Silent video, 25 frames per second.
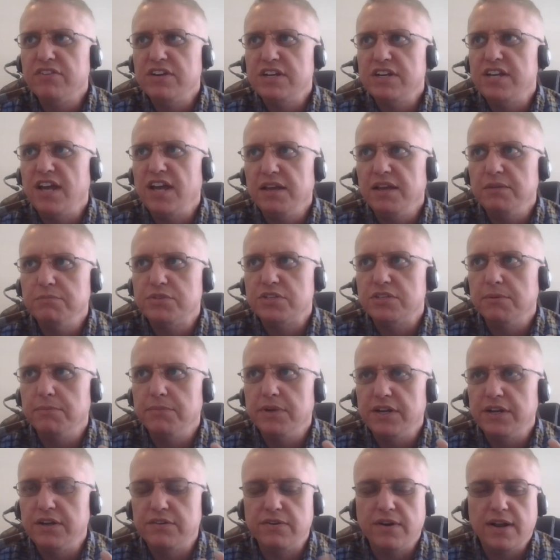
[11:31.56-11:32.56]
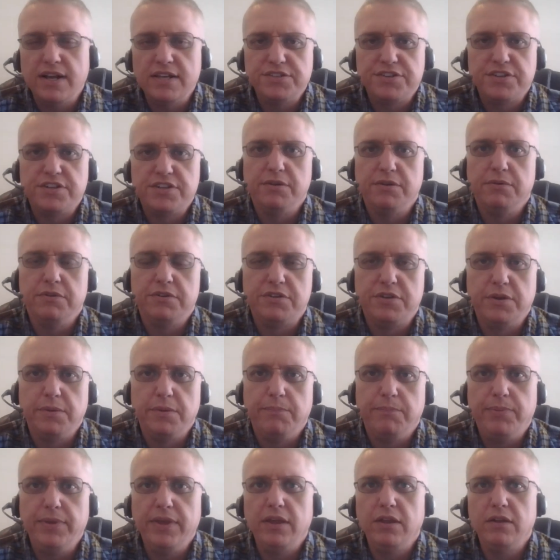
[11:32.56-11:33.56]
time somebody tries to
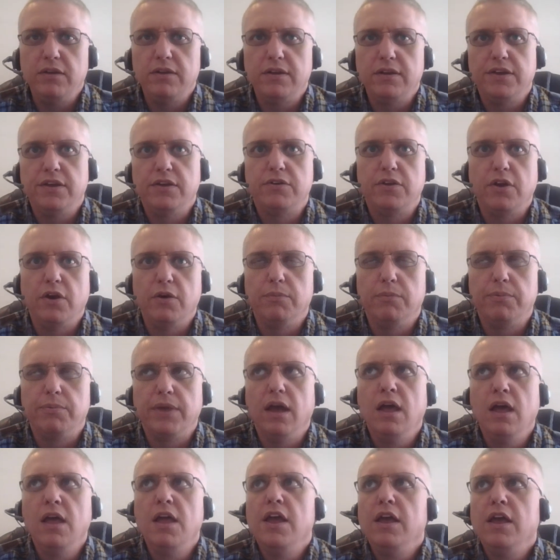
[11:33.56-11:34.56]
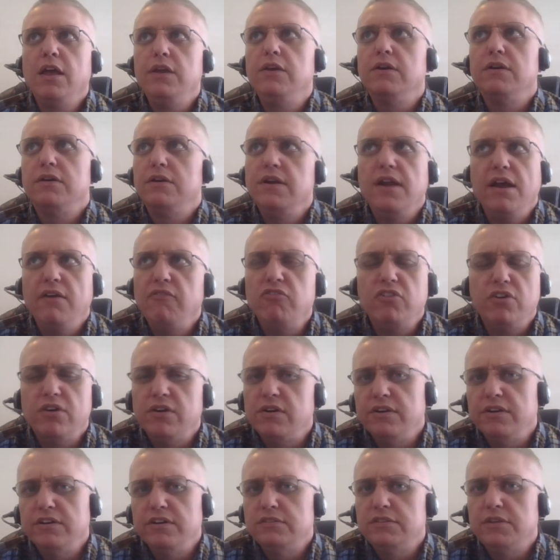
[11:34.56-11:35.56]
build a utopia, you're never
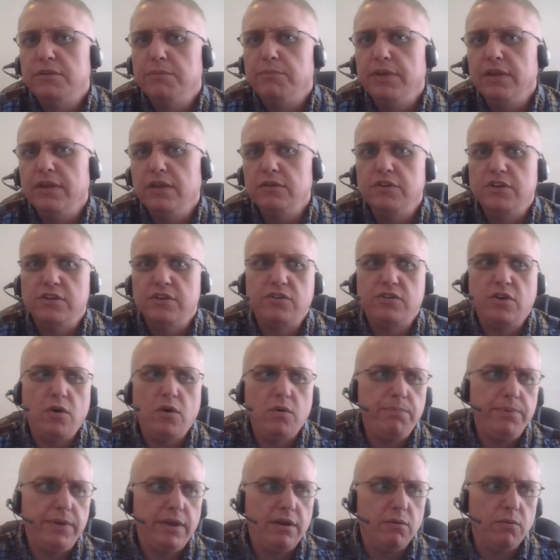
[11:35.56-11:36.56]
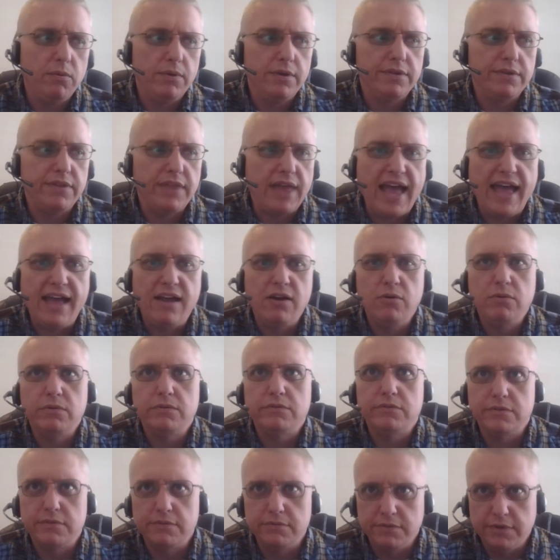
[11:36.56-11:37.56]
going to build utopia
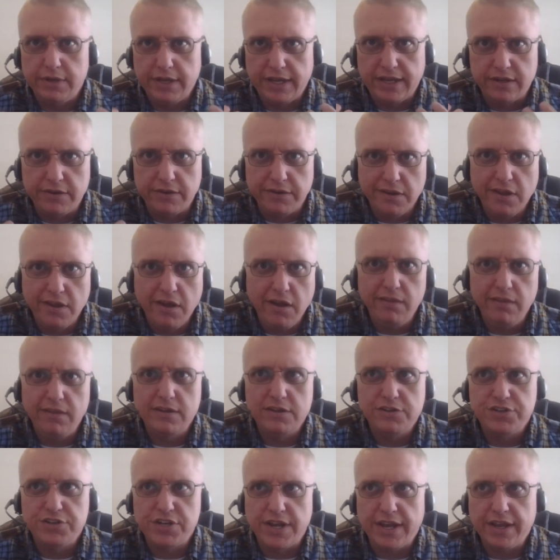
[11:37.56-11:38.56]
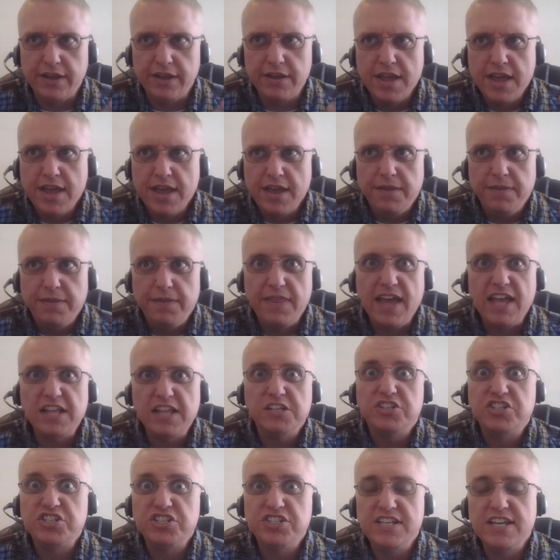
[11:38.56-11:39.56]
without acknowledging
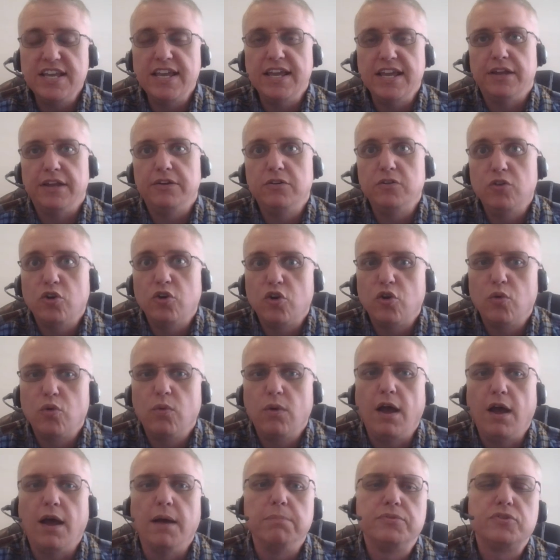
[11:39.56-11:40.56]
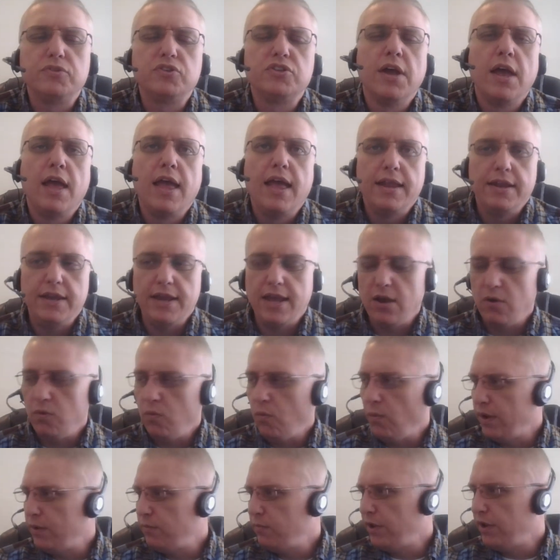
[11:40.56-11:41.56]
that sin corrupts. Now,
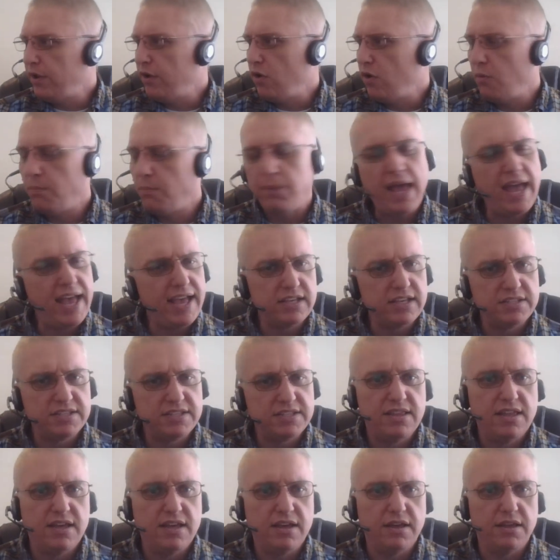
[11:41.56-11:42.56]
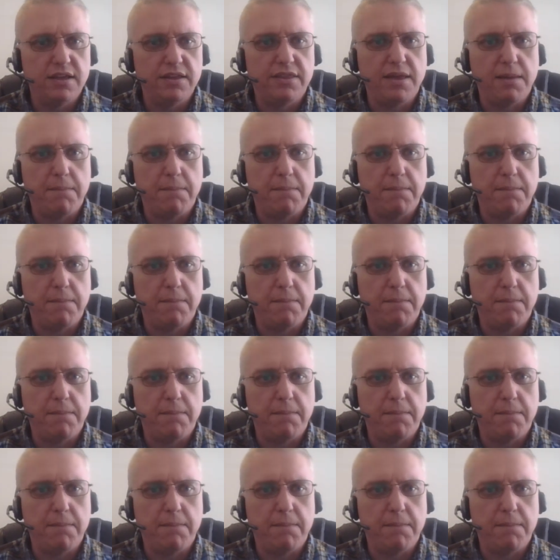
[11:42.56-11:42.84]
when we go past the